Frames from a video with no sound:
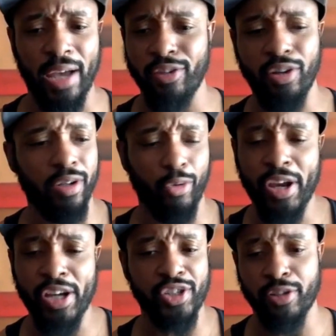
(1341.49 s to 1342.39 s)
You're going to
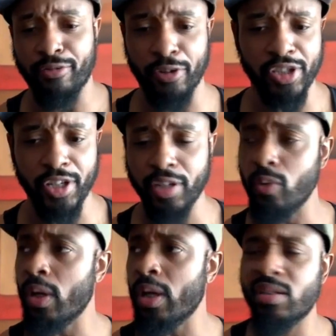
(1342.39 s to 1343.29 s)
redshirt your first year
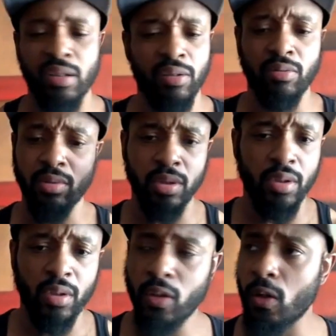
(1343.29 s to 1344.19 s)
anyway, so,
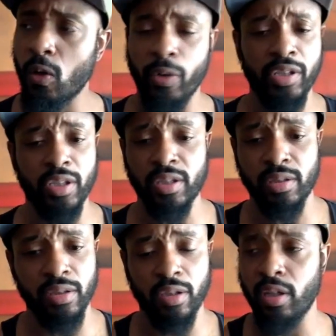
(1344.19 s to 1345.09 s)

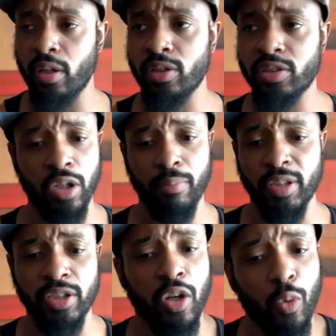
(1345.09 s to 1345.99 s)

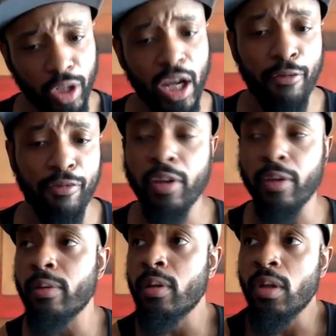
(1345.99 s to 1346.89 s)
it's gonna work out for you.